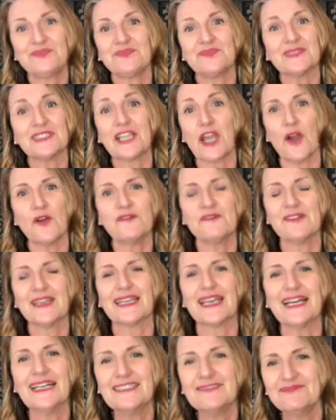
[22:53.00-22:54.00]
Go
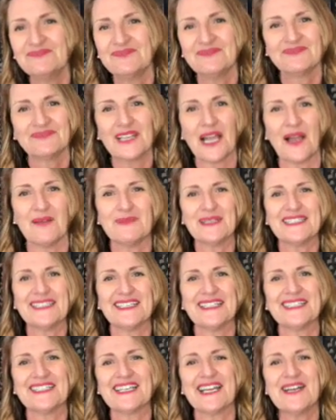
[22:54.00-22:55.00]
figure, I'm a
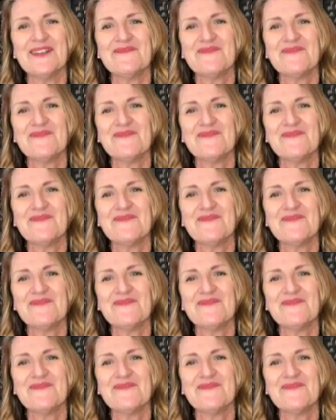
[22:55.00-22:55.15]
teacher.